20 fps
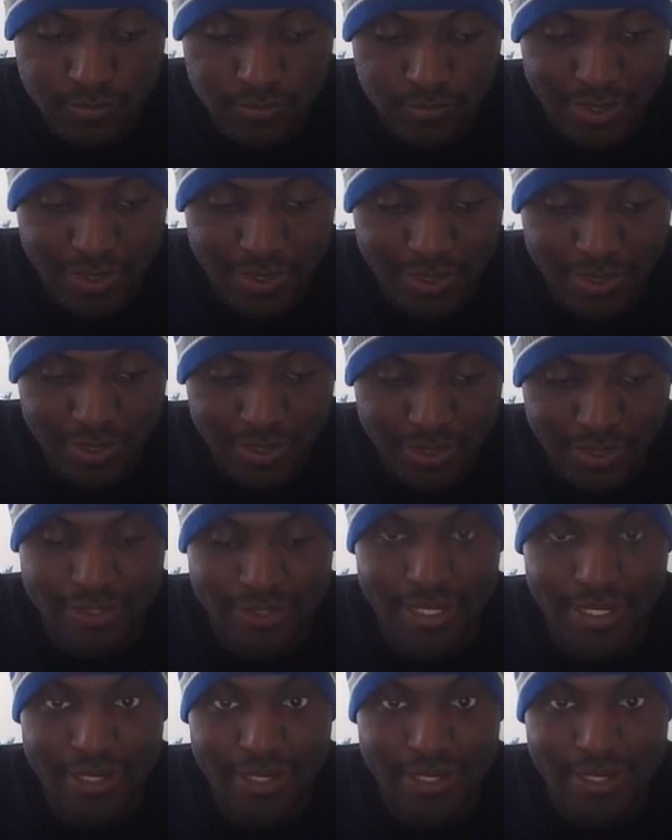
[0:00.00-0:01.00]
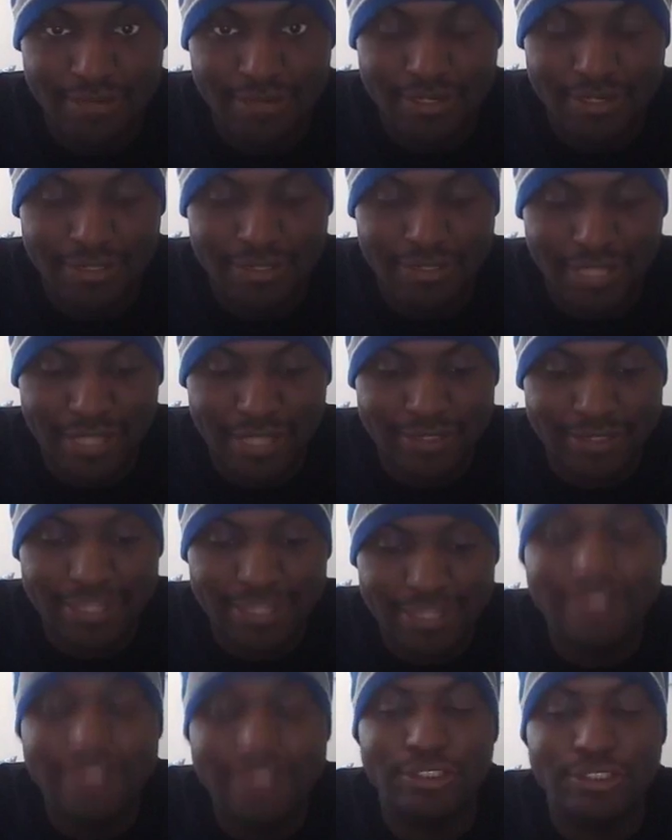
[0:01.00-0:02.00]
Well, I figured that. As
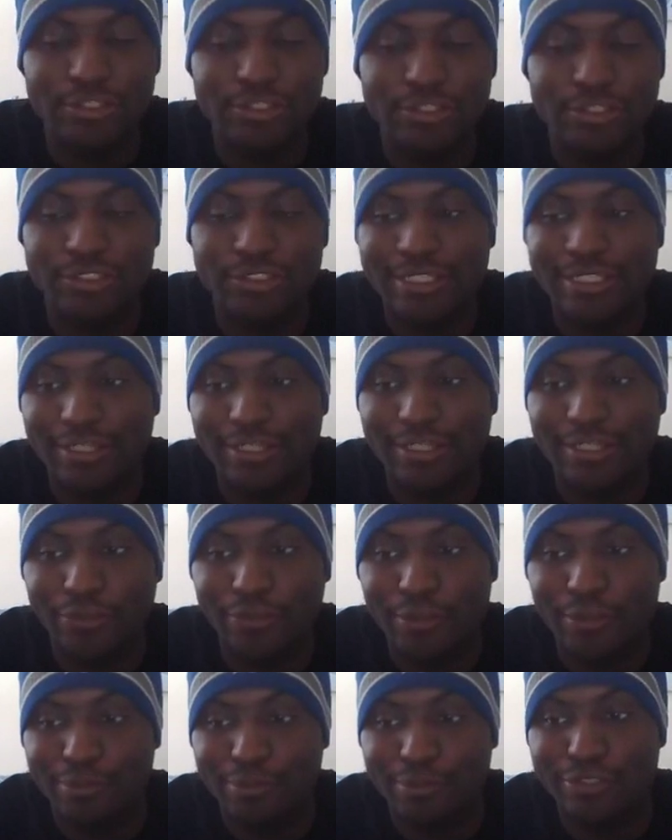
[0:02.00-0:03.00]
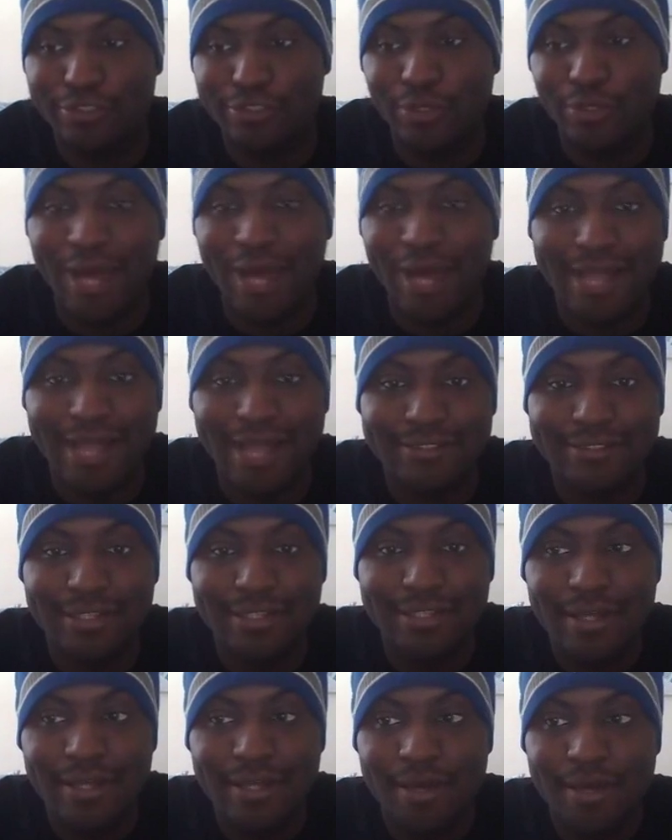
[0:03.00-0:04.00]
soon as you said that the only person who has
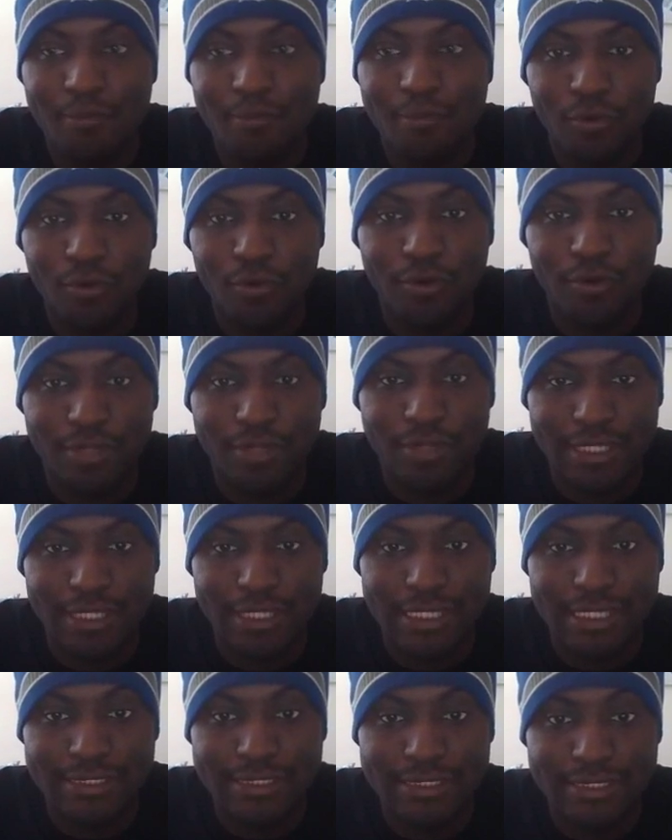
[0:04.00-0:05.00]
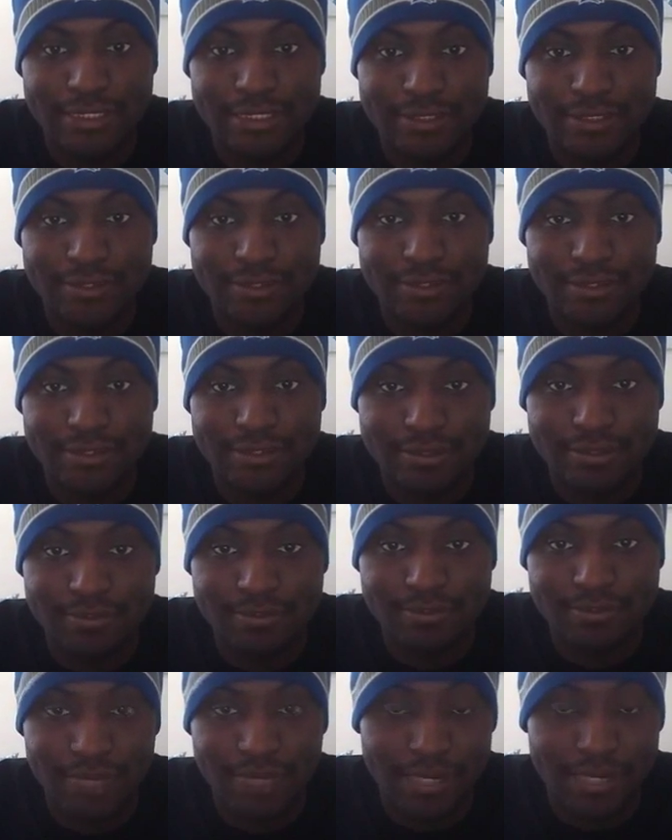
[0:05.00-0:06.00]
more than this is,
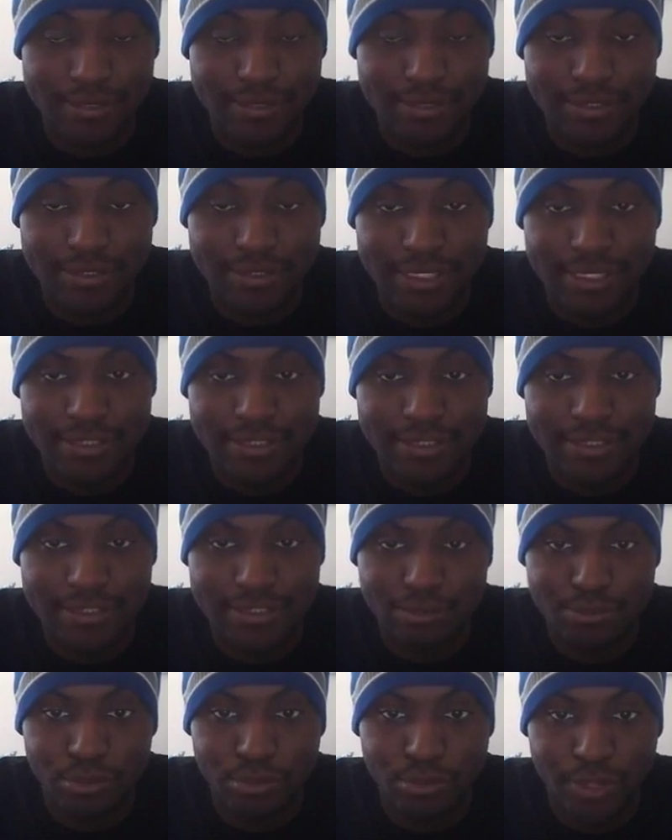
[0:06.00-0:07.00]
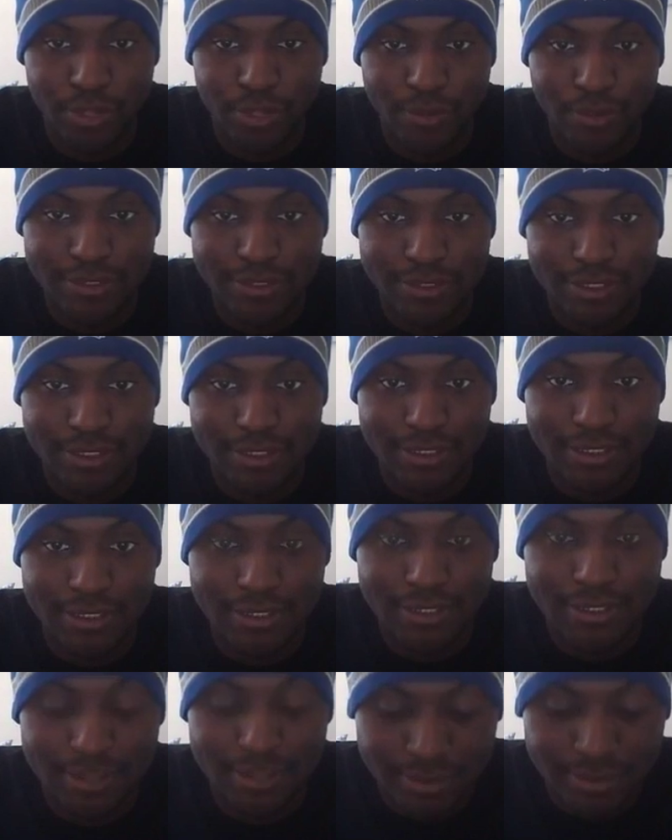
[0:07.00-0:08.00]
and I was gonna say it's Bruno, isn't it?
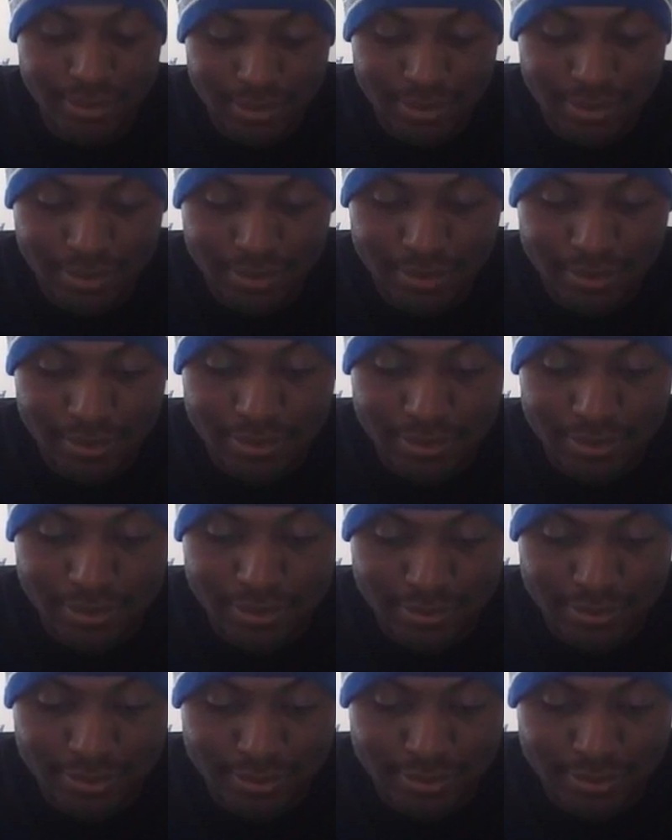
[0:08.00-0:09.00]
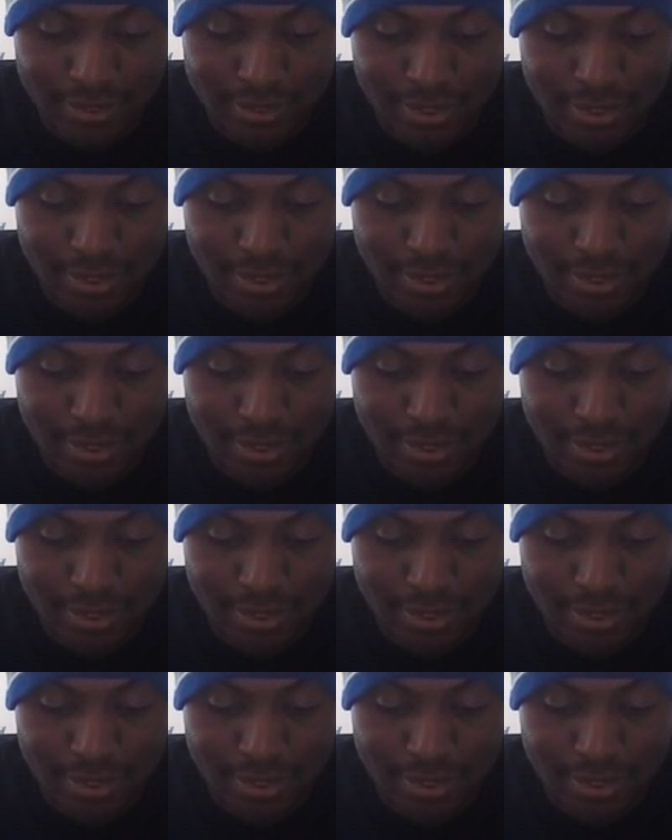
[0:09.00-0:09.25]
So